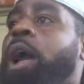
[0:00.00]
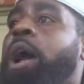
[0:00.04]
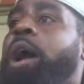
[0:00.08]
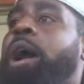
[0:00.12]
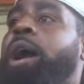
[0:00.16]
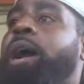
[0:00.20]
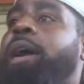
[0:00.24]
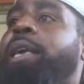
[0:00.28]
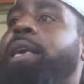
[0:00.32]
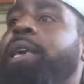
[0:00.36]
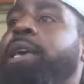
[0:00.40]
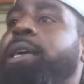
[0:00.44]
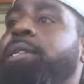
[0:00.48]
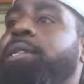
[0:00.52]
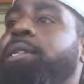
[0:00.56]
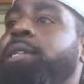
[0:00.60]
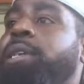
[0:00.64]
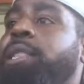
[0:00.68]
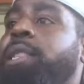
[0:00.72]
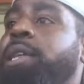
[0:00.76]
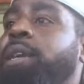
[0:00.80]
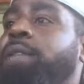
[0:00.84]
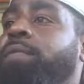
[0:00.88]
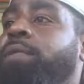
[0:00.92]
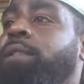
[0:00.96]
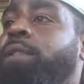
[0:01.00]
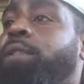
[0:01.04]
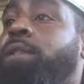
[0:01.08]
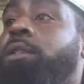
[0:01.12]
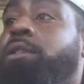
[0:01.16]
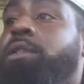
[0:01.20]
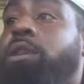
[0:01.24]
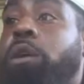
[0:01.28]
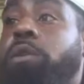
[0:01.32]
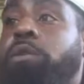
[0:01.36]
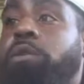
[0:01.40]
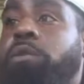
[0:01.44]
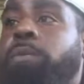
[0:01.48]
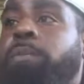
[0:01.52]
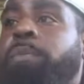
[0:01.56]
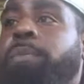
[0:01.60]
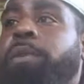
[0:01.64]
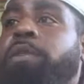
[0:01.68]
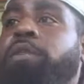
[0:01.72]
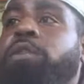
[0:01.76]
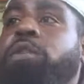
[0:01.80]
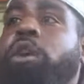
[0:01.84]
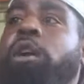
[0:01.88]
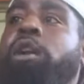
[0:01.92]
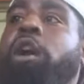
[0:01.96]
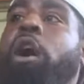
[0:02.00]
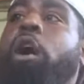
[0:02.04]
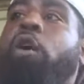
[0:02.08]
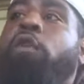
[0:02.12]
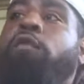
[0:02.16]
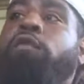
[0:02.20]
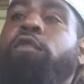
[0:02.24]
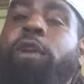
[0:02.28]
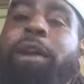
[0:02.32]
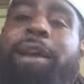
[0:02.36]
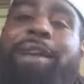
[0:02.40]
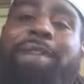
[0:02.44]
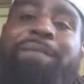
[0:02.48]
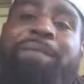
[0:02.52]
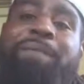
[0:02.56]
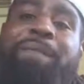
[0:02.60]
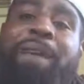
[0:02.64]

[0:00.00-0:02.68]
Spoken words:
against Cleveland. The total has gone over in